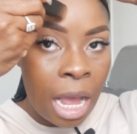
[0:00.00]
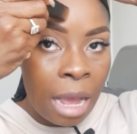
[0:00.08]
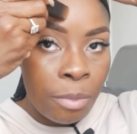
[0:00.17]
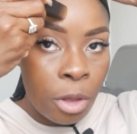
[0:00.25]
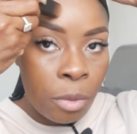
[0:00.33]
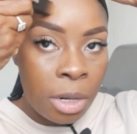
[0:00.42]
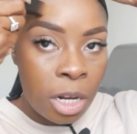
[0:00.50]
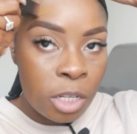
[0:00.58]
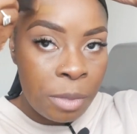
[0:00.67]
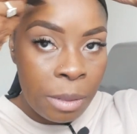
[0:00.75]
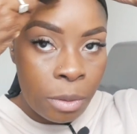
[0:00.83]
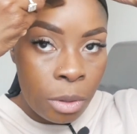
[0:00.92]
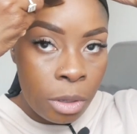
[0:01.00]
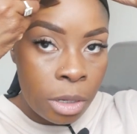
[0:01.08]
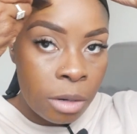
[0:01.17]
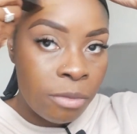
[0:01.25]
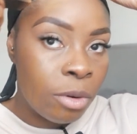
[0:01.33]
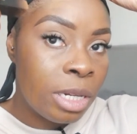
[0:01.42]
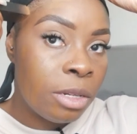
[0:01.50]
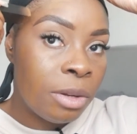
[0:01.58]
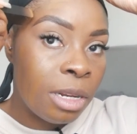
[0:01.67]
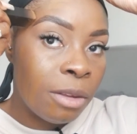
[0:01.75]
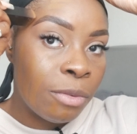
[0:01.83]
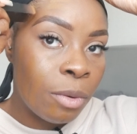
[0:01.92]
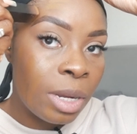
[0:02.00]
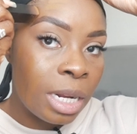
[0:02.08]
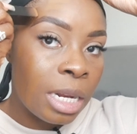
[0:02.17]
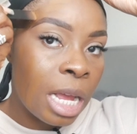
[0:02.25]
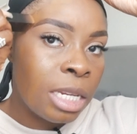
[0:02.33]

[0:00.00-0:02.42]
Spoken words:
I'm not one of those people who can avoid doing their forehead.